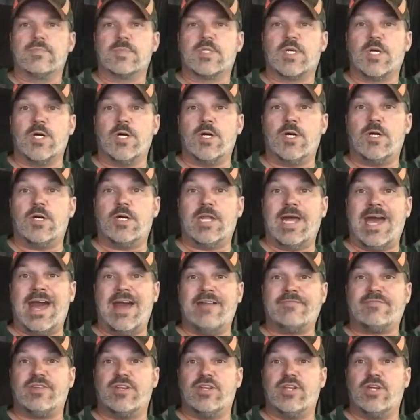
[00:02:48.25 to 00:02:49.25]
Good
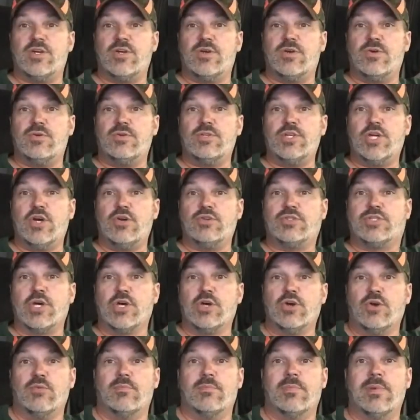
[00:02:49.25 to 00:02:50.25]
afternoon,
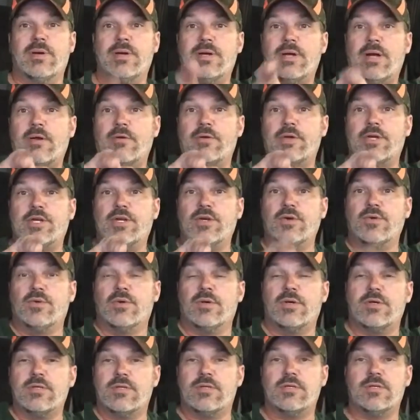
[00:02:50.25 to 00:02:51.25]
YouTube. How are you
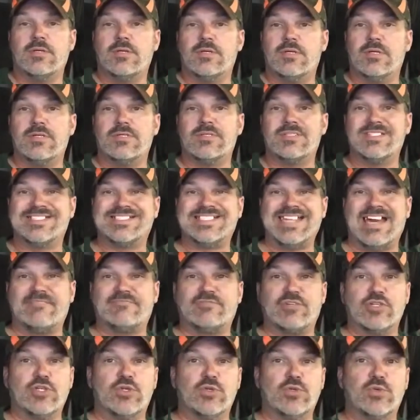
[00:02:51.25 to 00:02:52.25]
this
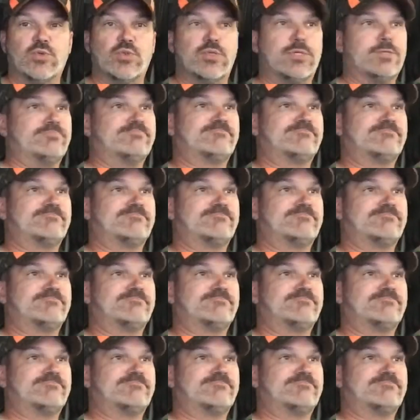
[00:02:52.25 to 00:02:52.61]
afternoon?